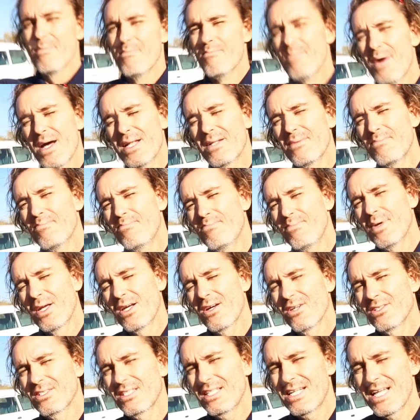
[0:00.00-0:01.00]
but
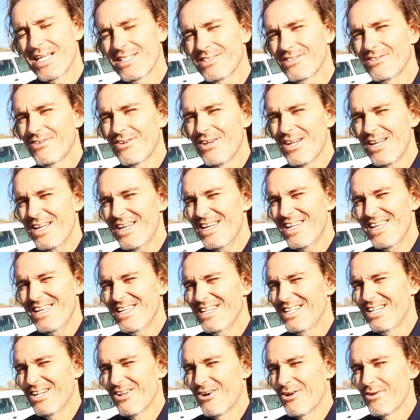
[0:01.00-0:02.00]
because it doesn't really
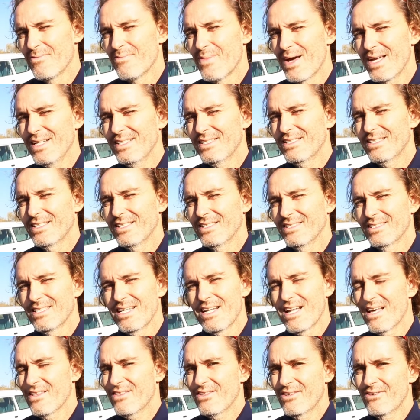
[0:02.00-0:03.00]
need a lot of maintenance and
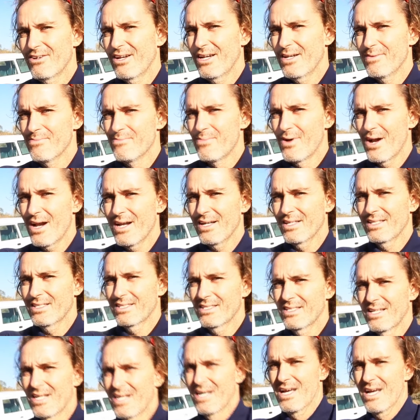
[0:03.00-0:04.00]
nothing really
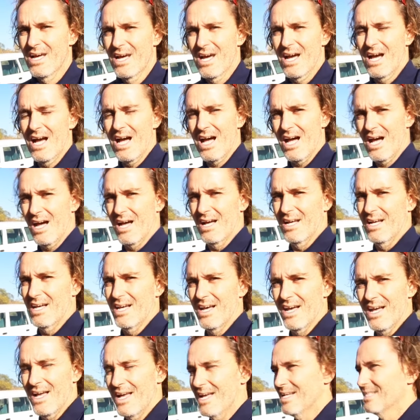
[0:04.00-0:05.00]
breaks,
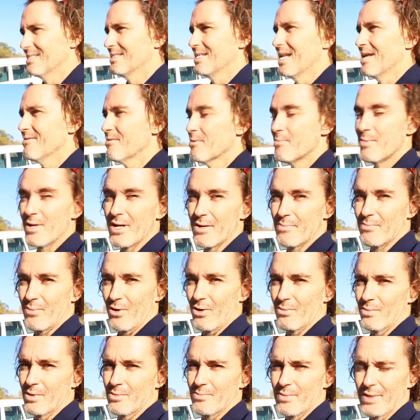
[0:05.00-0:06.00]
it's never been a
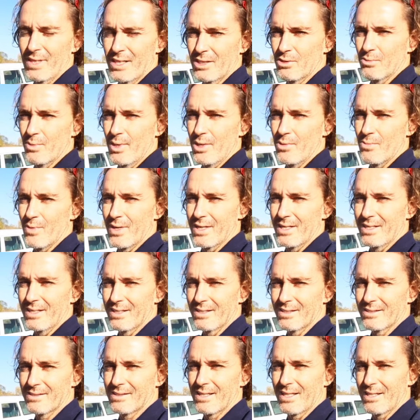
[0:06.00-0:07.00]
problem in the 21
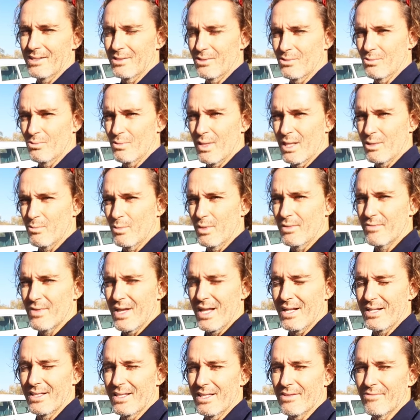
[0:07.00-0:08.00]
years that we've
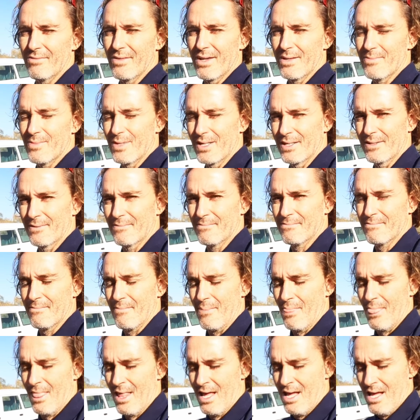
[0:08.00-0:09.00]
had in the family.
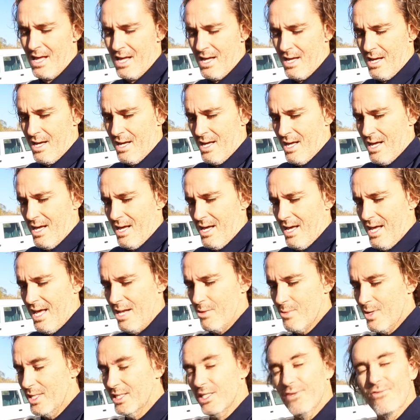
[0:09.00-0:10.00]

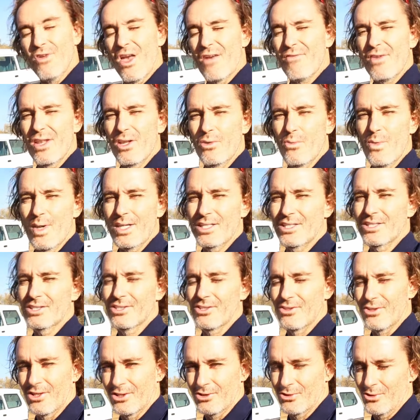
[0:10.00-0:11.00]
Anyways, if you have any questions
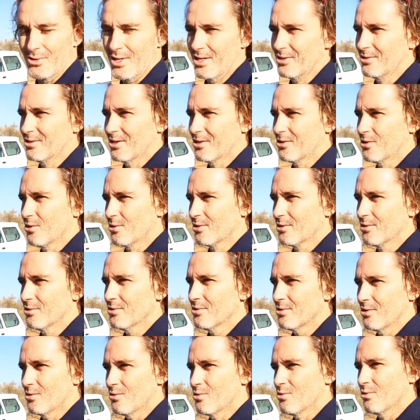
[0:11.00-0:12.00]
on the Toyota
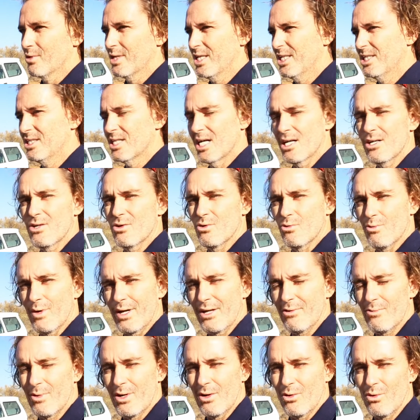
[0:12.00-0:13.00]
Condor or Kijang or what
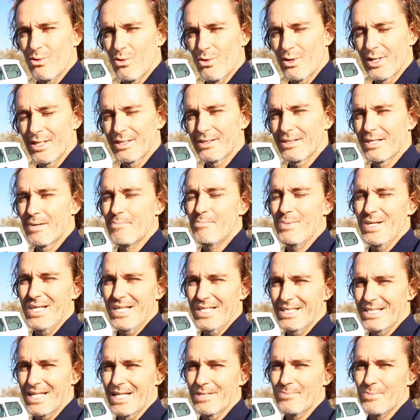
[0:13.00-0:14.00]
do you want to call it,
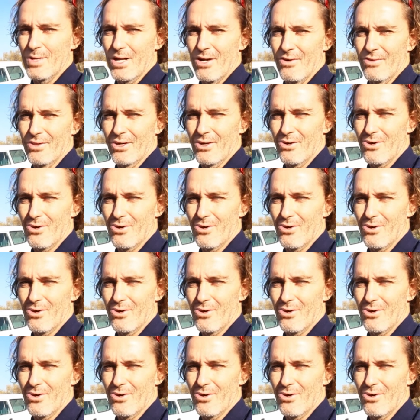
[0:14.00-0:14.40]
please let me know in the